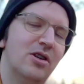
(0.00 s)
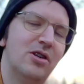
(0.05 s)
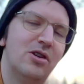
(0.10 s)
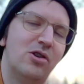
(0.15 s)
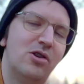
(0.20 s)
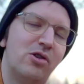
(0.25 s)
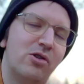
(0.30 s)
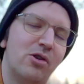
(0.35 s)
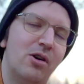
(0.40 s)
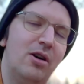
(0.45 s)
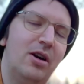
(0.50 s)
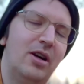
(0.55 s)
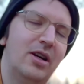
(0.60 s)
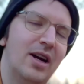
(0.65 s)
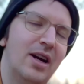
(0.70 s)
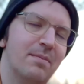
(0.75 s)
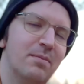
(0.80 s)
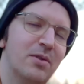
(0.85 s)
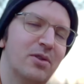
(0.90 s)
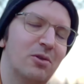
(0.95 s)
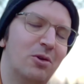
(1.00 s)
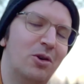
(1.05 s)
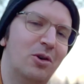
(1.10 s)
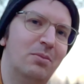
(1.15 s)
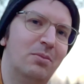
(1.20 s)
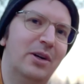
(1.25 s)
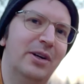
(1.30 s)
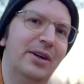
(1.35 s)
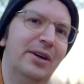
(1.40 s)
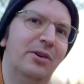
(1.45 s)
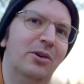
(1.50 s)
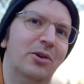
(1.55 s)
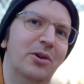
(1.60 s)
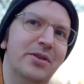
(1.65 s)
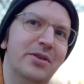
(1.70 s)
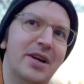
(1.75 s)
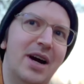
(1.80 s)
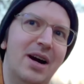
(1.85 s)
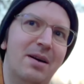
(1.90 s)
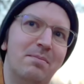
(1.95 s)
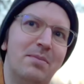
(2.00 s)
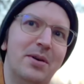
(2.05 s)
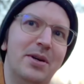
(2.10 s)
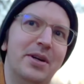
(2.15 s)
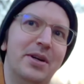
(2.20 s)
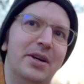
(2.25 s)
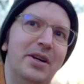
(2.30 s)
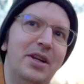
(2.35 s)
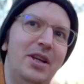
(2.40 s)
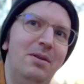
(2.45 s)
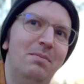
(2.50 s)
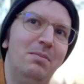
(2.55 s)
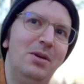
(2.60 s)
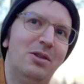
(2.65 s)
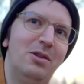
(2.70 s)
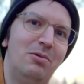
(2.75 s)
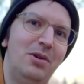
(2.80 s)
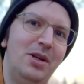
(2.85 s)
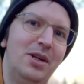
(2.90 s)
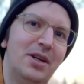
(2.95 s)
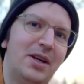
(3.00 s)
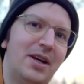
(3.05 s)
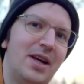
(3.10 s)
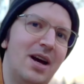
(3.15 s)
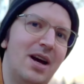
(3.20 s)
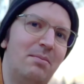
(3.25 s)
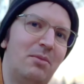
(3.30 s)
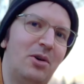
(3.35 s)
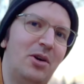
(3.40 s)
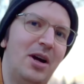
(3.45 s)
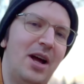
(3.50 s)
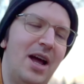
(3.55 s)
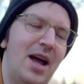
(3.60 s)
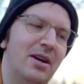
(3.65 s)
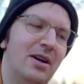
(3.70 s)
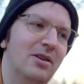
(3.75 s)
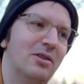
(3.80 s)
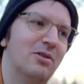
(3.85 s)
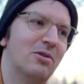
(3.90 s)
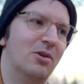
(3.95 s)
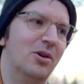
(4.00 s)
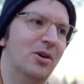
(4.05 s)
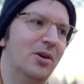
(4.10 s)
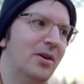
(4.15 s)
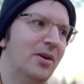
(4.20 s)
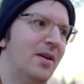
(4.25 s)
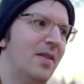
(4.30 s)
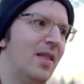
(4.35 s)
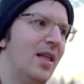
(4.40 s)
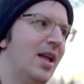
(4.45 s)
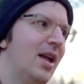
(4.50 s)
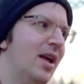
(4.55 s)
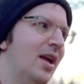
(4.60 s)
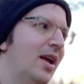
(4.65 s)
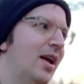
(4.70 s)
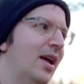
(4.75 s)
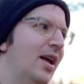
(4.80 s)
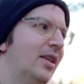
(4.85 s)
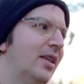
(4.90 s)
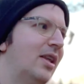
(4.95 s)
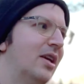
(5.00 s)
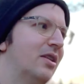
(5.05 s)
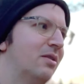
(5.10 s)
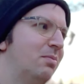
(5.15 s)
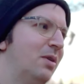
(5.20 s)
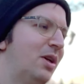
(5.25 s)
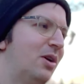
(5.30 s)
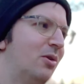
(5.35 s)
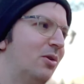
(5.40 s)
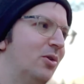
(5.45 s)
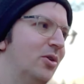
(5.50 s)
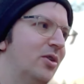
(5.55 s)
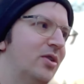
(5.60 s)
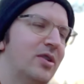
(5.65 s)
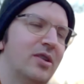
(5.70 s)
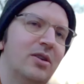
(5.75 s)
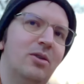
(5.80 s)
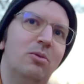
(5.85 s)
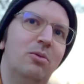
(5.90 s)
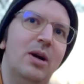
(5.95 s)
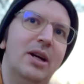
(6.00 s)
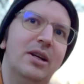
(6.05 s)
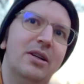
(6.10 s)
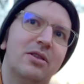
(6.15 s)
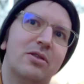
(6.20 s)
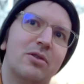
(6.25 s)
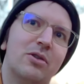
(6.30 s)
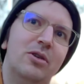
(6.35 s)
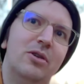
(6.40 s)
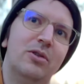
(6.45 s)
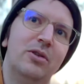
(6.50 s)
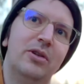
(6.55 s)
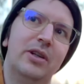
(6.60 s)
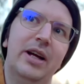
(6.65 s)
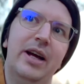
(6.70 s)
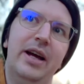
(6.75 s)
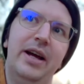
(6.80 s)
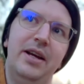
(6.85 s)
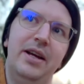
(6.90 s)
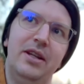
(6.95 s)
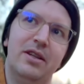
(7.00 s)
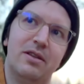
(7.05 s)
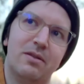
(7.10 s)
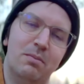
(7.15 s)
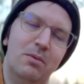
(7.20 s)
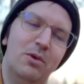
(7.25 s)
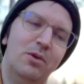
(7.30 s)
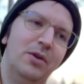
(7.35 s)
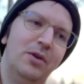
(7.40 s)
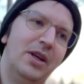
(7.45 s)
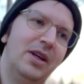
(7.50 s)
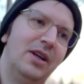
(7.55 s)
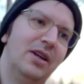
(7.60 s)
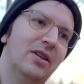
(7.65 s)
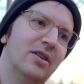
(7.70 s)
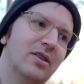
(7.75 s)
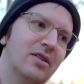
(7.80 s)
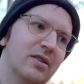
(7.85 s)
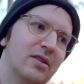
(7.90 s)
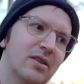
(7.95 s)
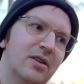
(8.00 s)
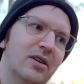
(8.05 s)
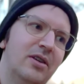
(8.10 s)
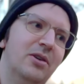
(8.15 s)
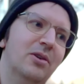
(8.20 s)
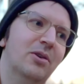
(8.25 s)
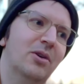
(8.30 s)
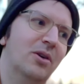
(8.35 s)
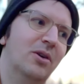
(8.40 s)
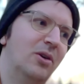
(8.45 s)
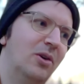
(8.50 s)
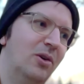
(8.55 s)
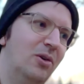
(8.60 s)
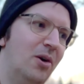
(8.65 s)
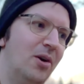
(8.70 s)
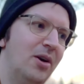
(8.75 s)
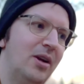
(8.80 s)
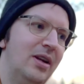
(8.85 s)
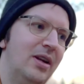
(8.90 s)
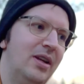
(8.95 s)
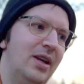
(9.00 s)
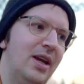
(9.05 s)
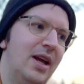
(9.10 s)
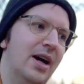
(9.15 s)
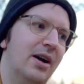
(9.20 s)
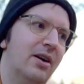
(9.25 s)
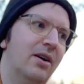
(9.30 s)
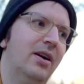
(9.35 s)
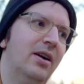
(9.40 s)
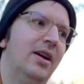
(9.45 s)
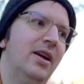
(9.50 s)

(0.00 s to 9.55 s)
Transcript: shock absorber or dampener in between the camera and the drone? That's because when the drone is moving, is you know, going in the air,